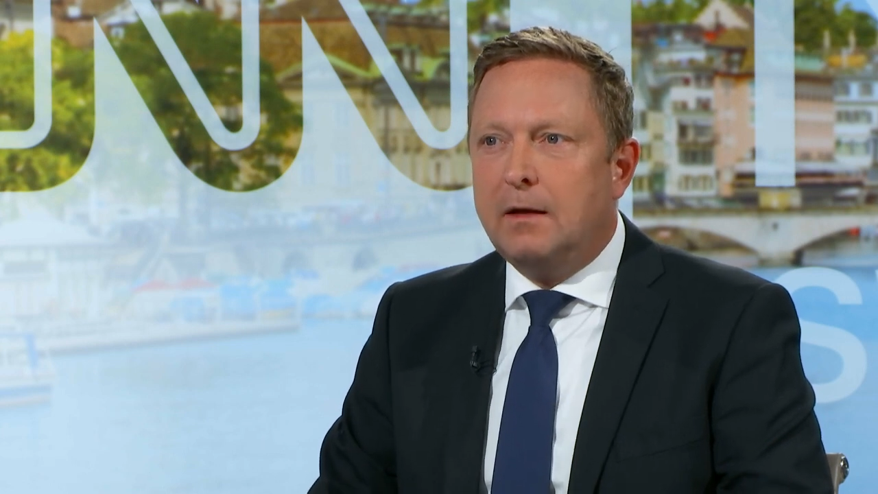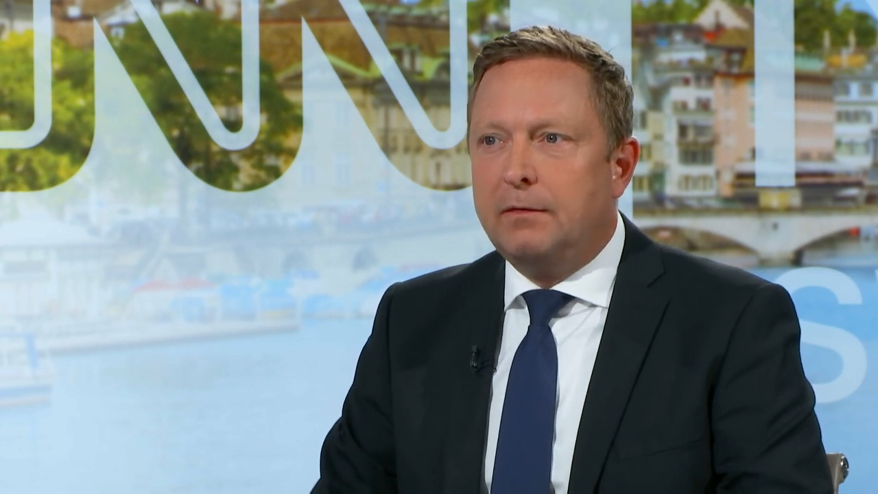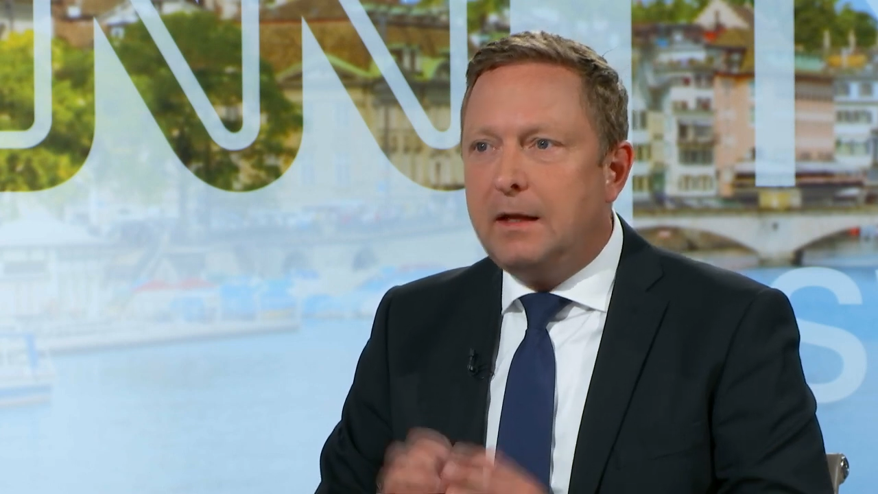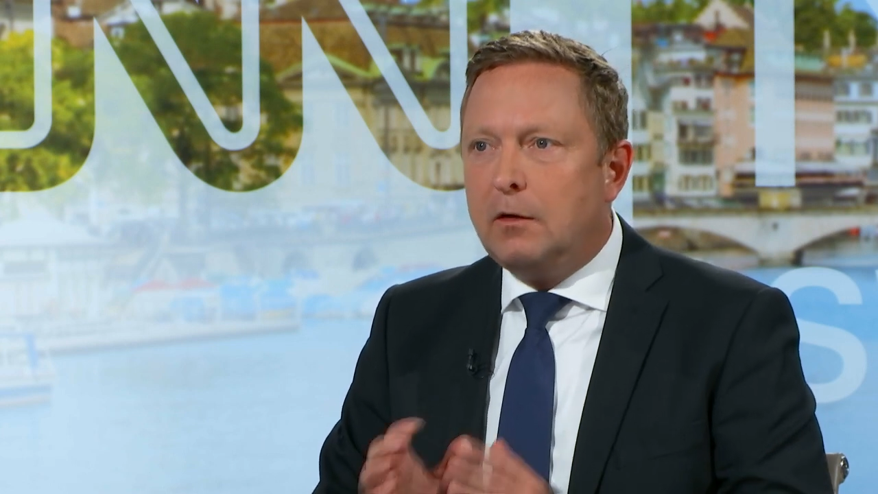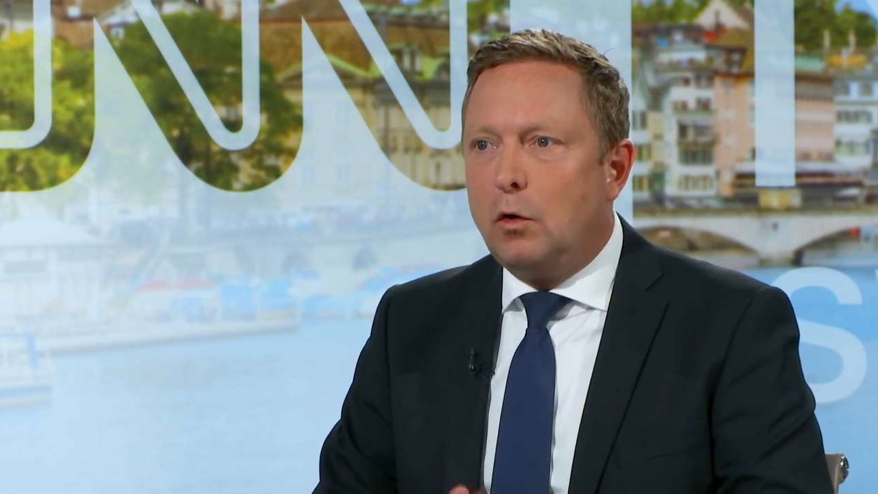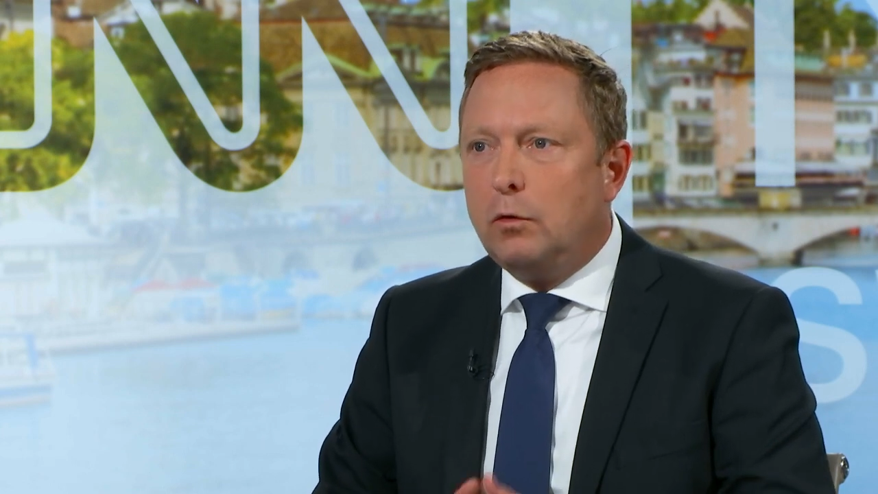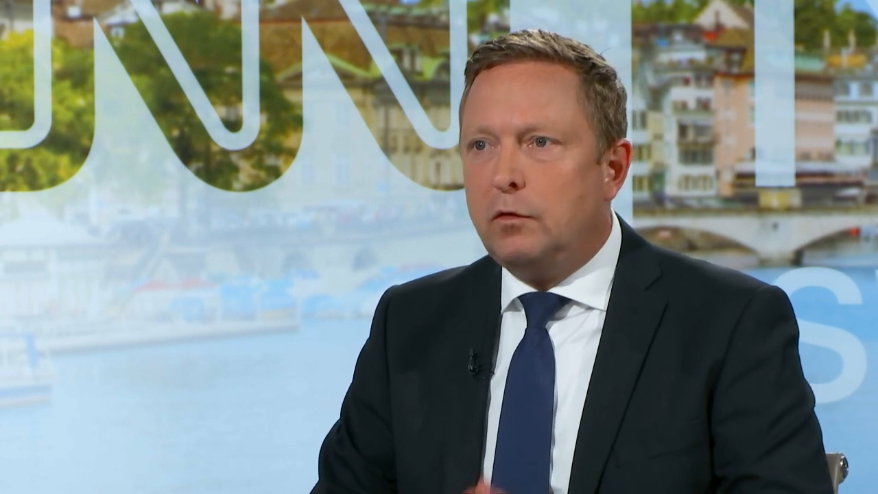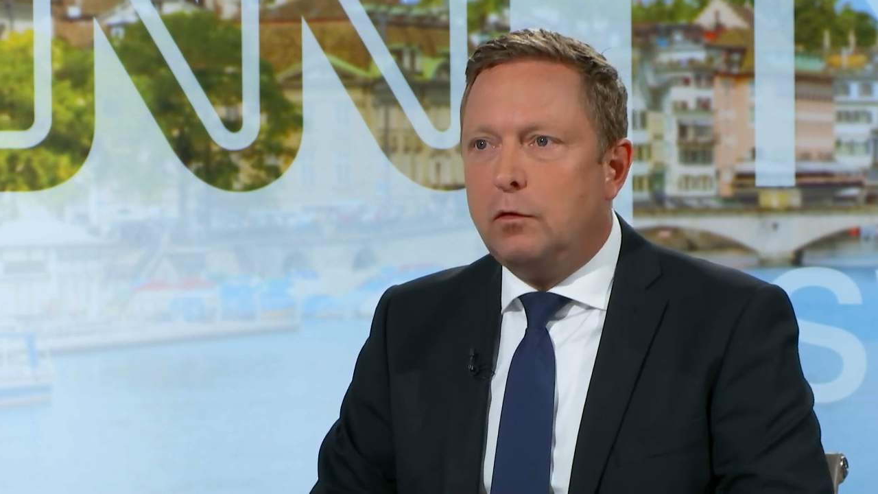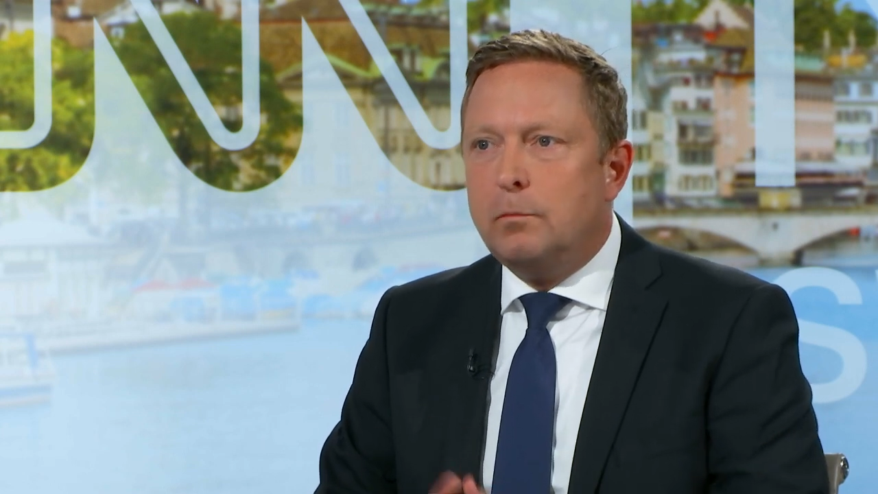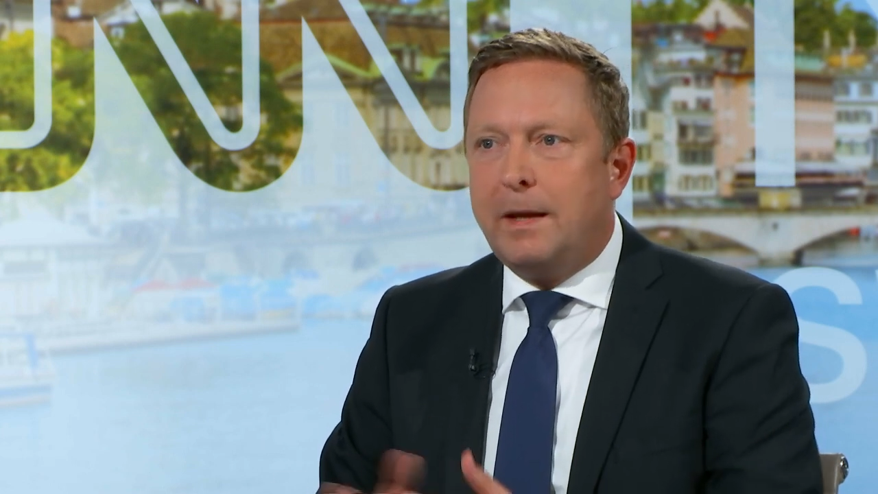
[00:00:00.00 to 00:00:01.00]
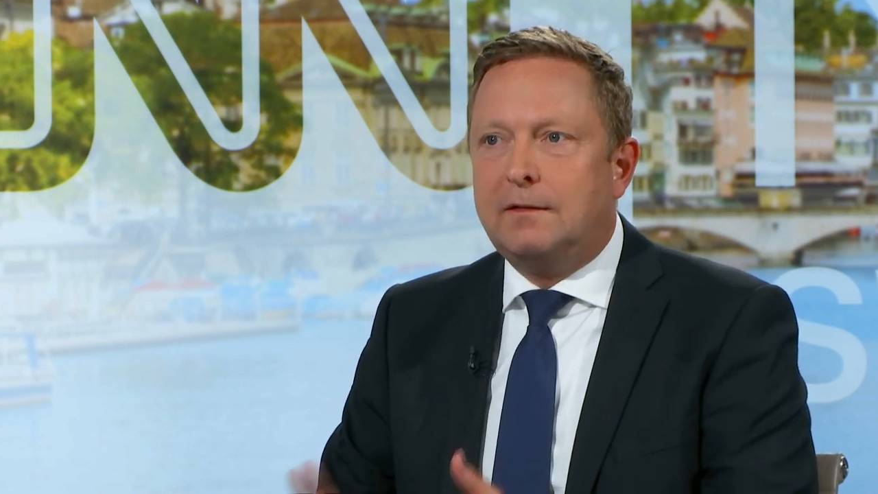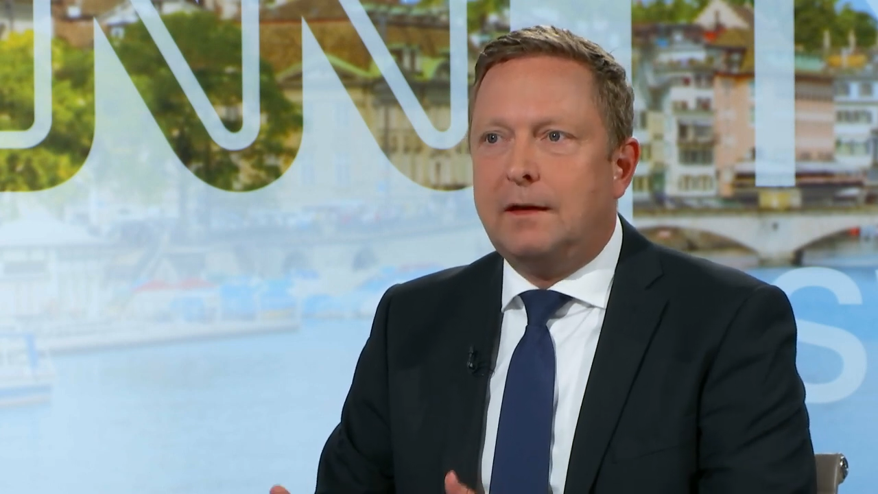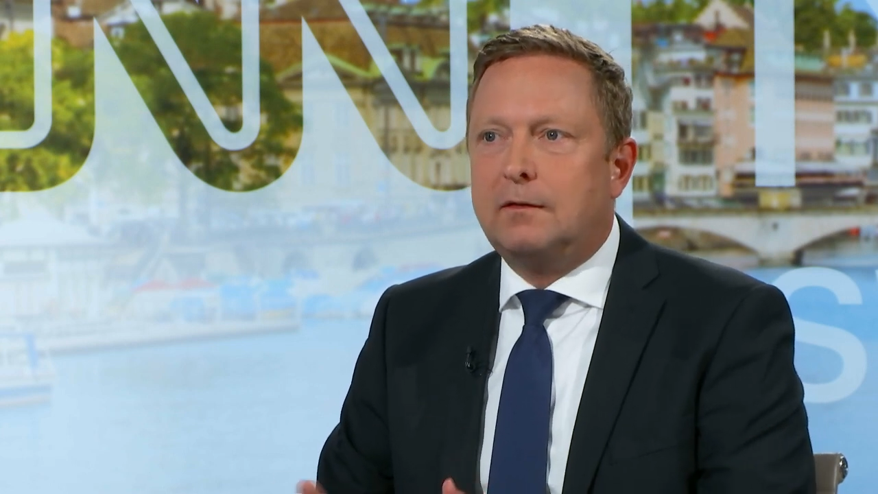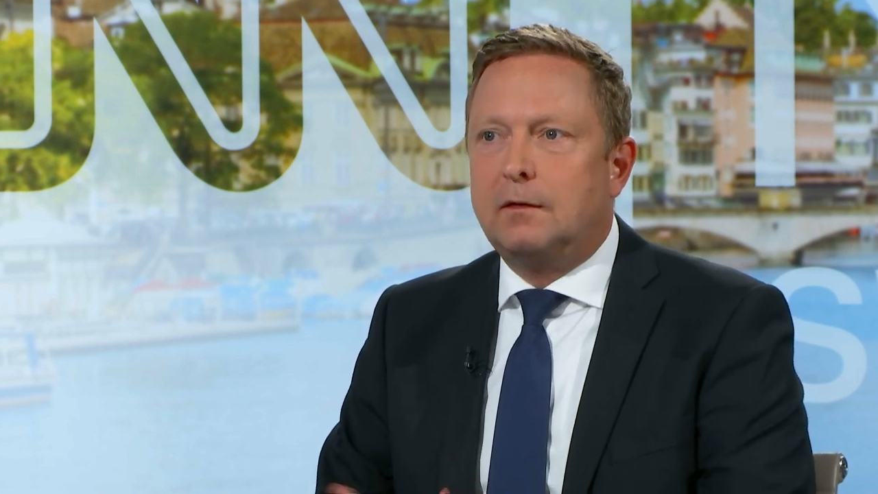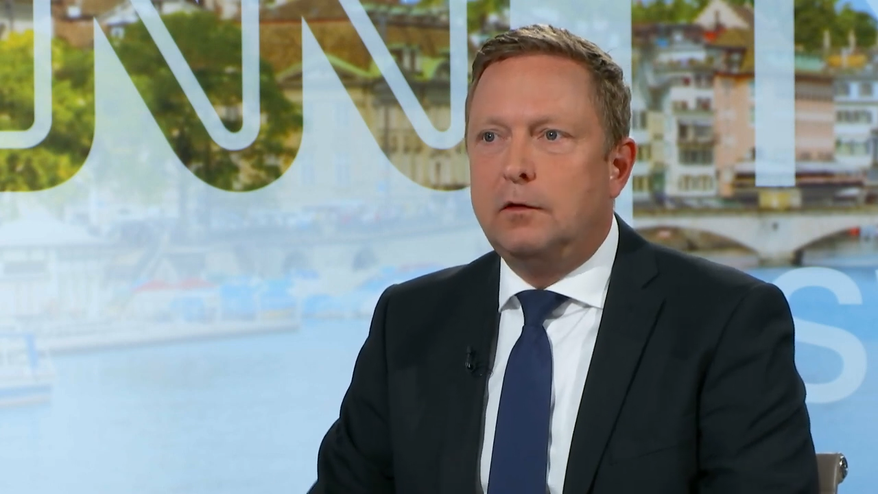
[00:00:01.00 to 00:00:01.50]
they go to
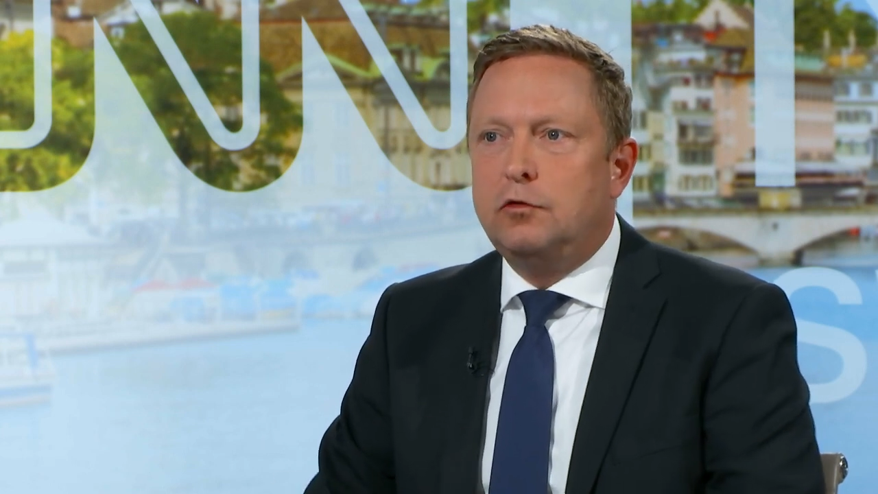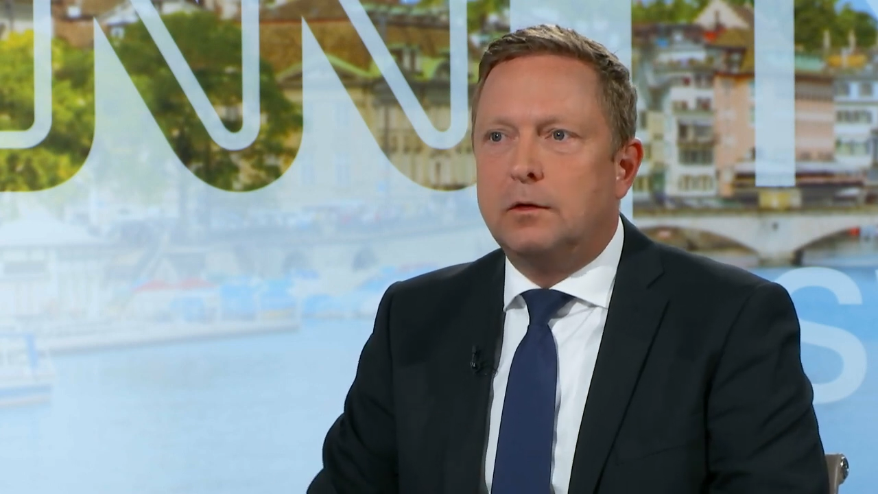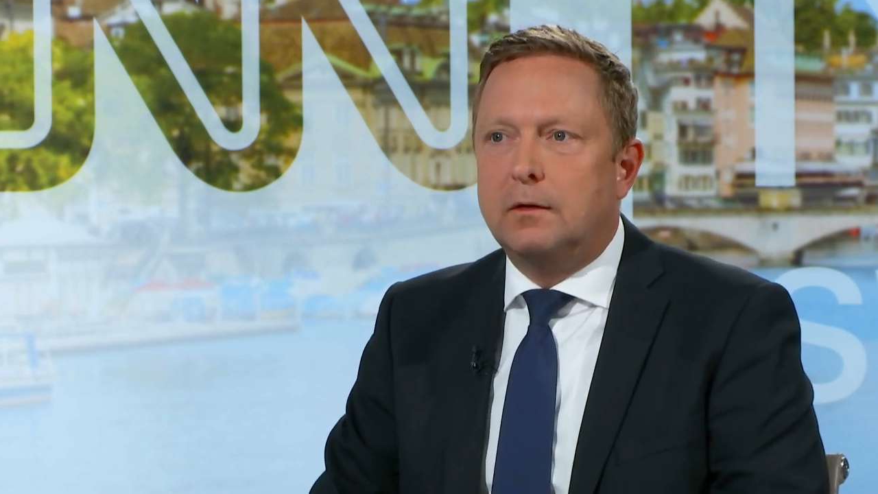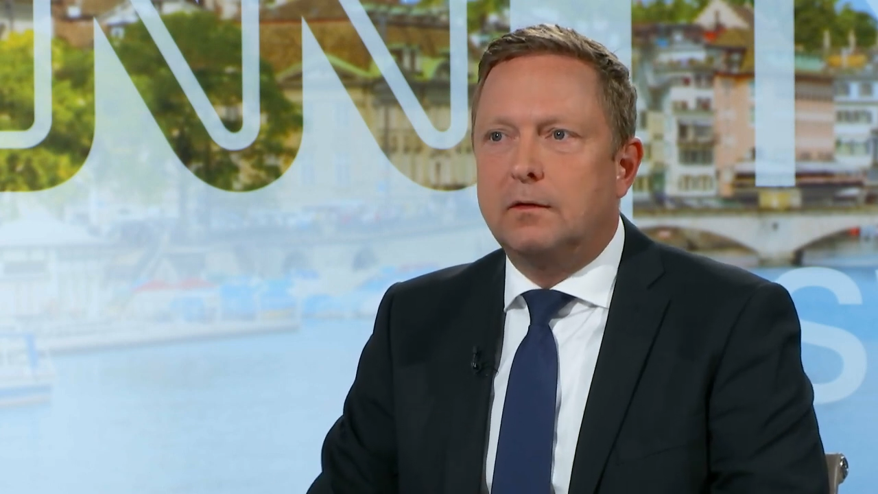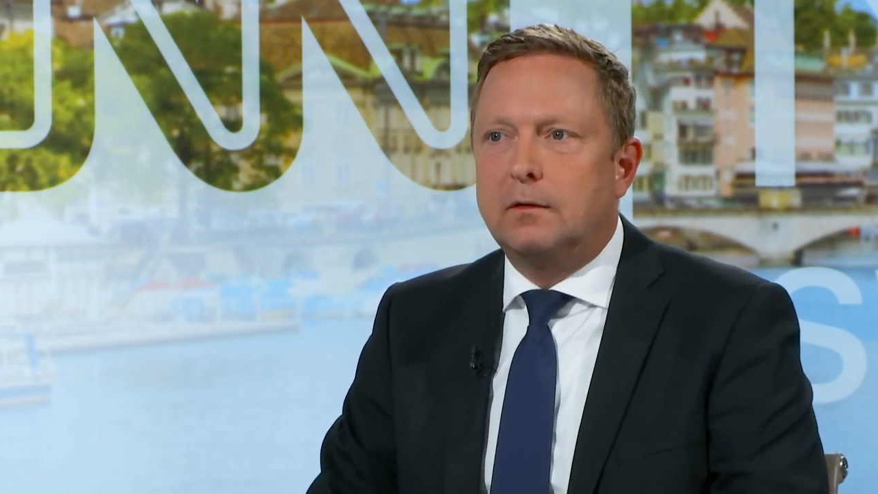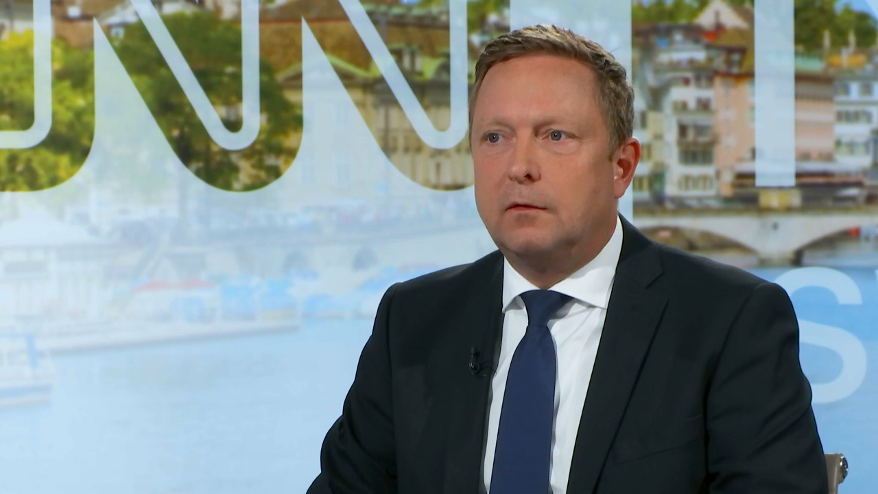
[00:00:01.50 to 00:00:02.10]
medtech solutions.